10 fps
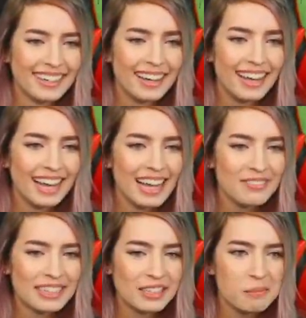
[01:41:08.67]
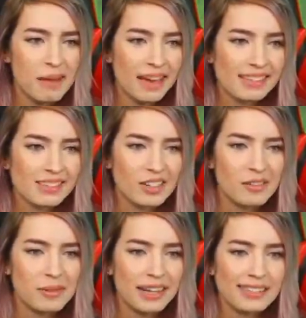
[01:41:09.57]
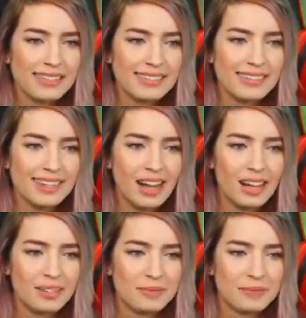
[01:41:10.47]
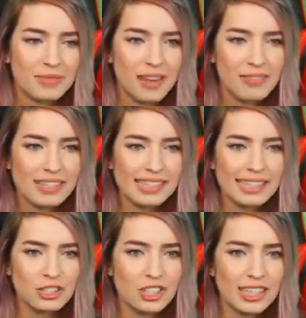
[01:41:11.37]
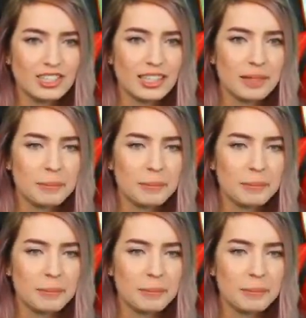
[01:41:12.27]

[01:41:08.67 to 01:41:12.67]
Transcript: I have Guildmaster on mine. I've considered changing it,